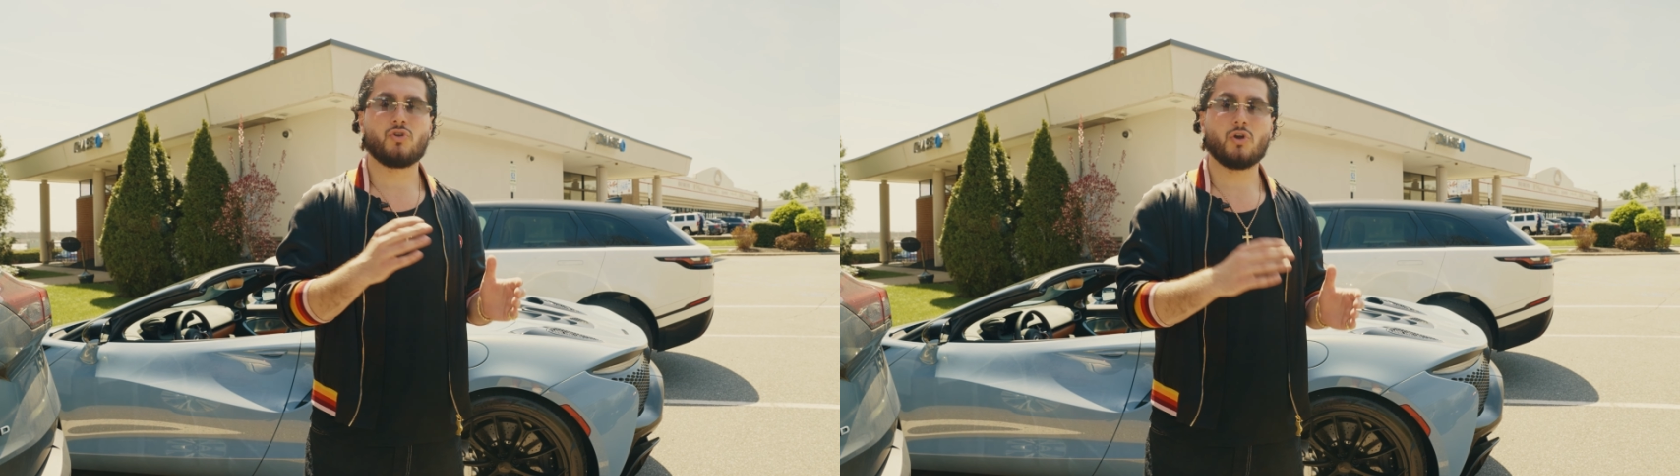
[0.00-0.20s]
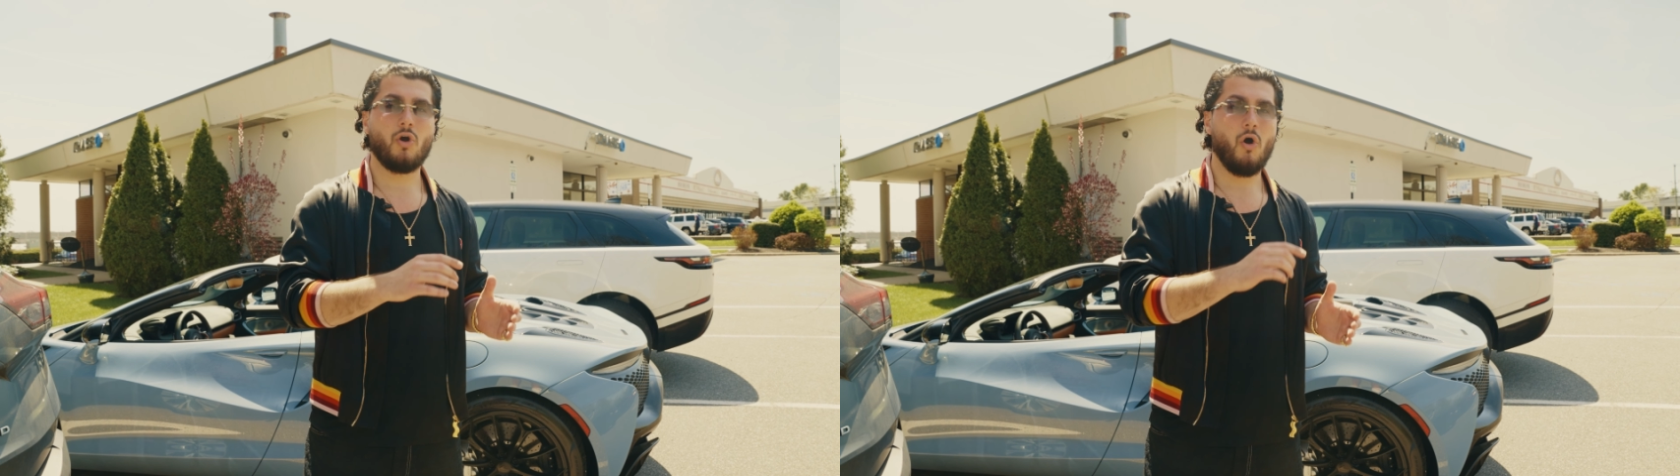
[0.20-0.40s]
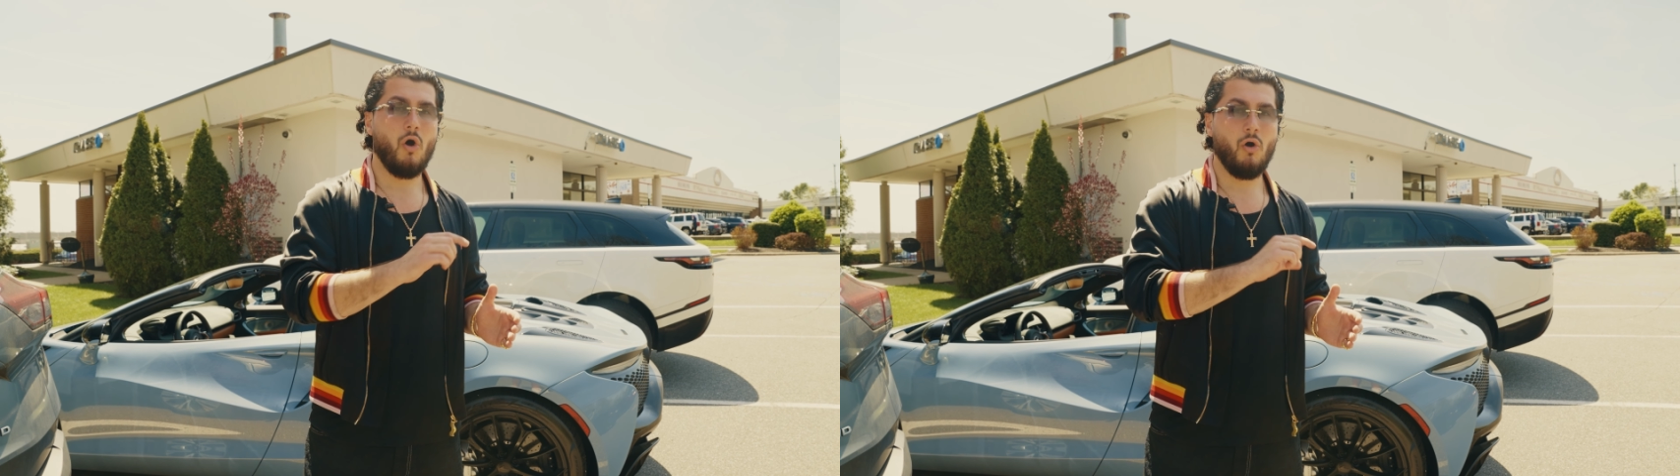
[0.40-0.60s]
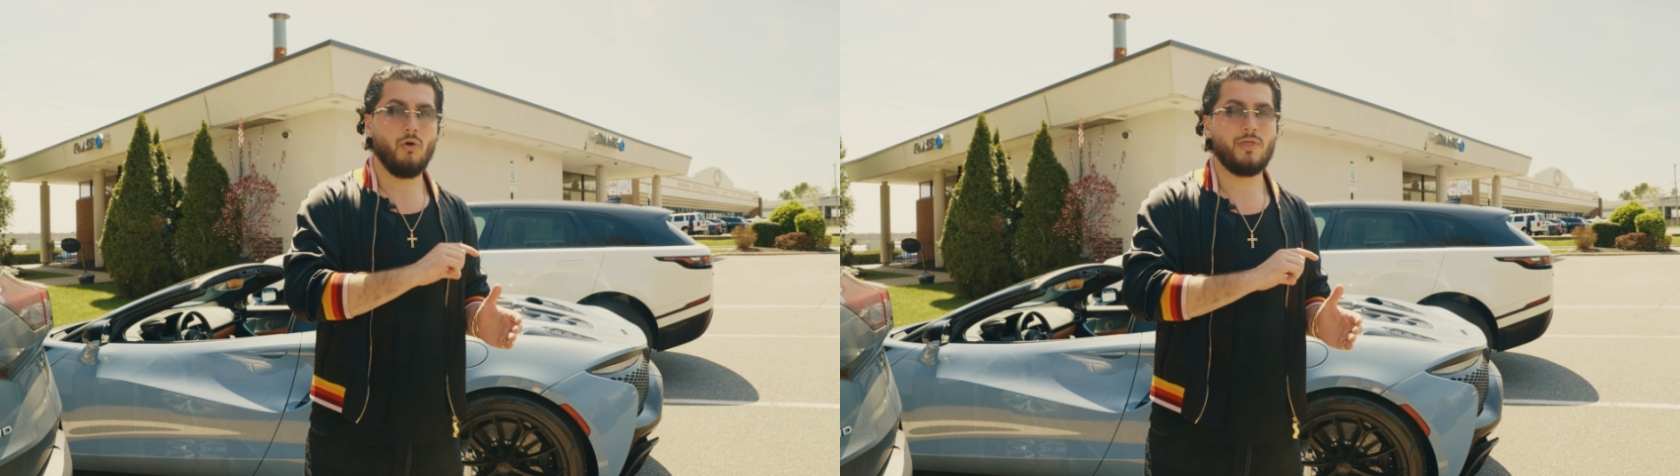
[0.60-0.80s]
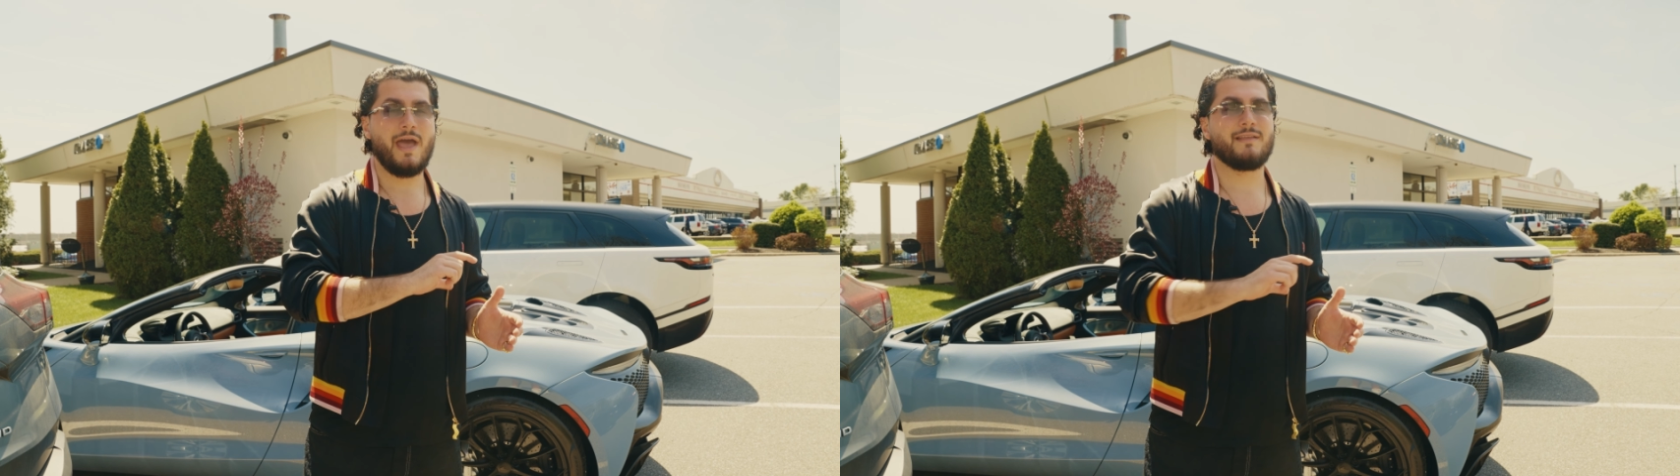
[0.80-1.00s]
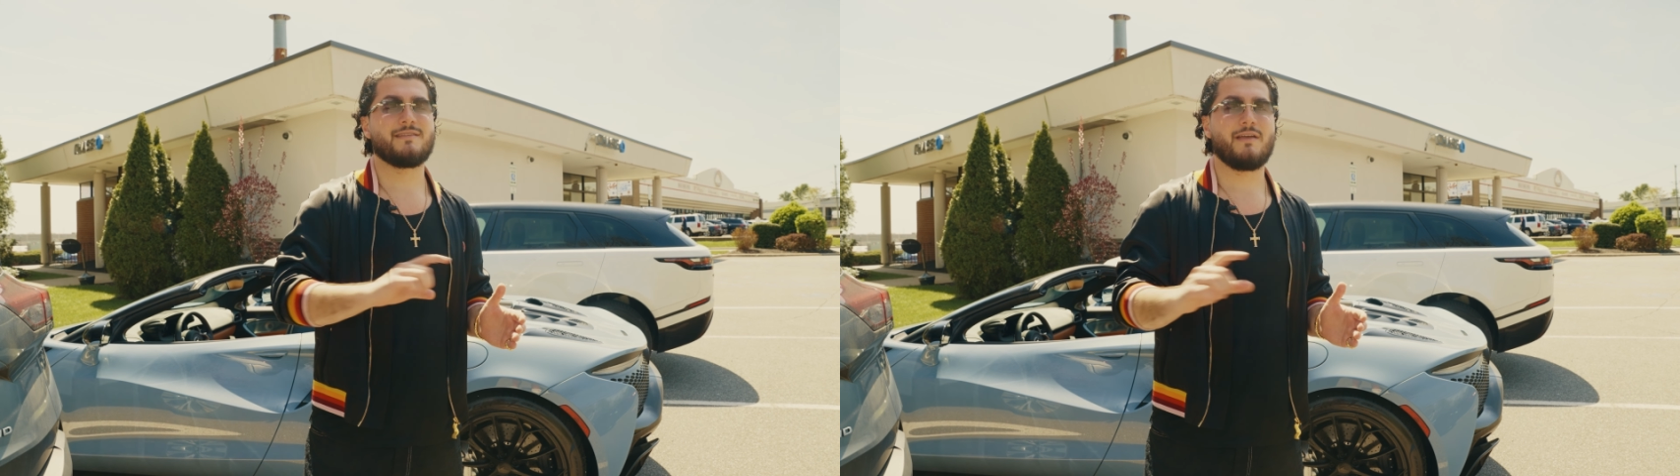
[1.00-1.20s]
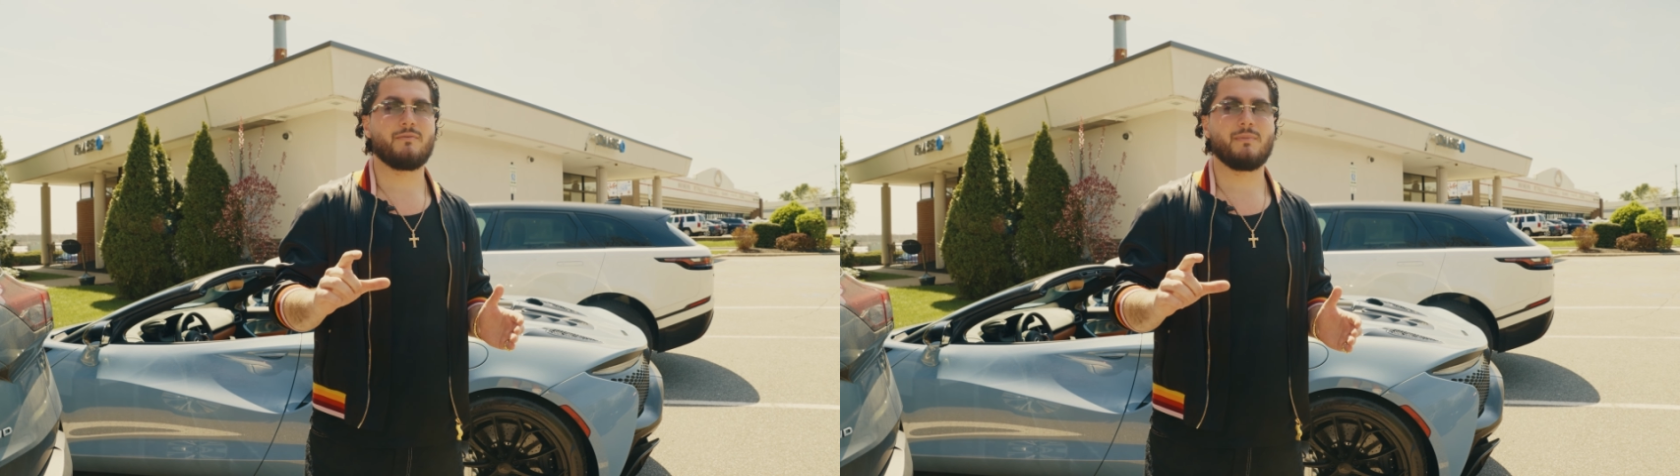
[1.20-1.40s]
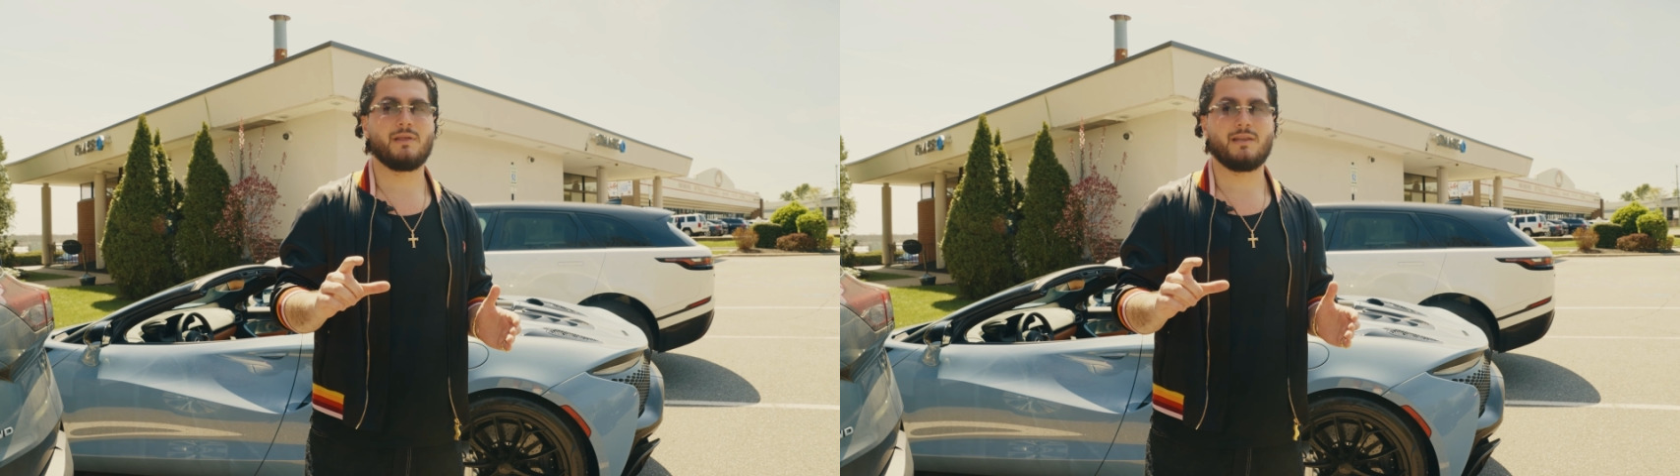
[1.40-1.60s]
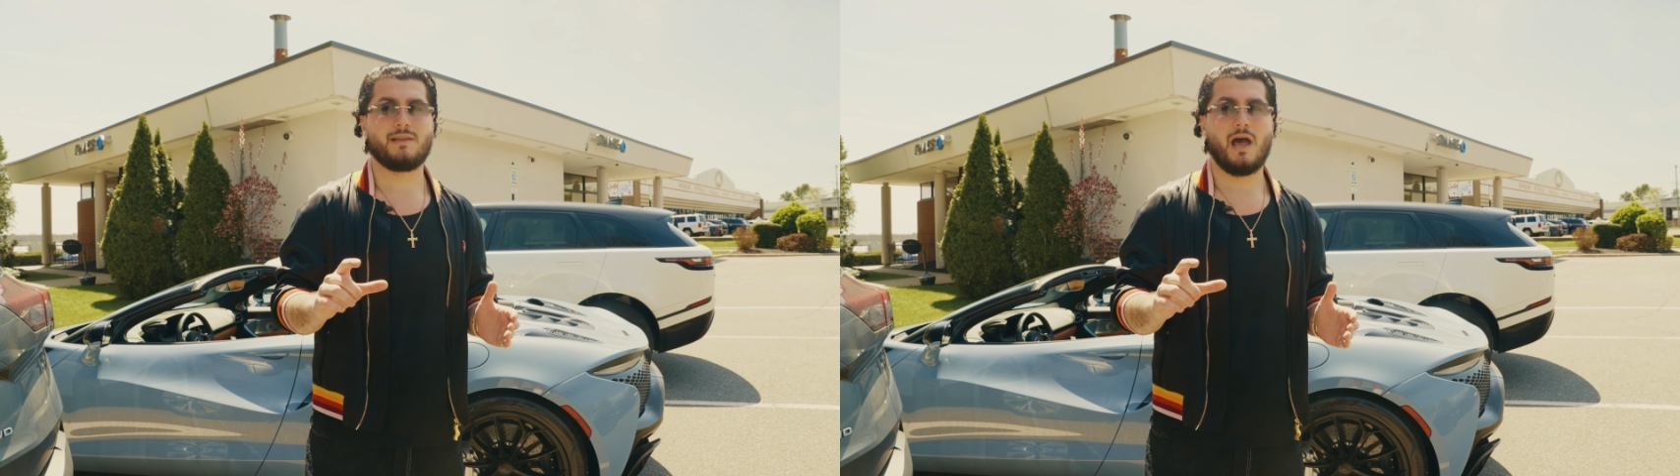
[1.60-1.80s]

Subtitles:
took all that $7 million and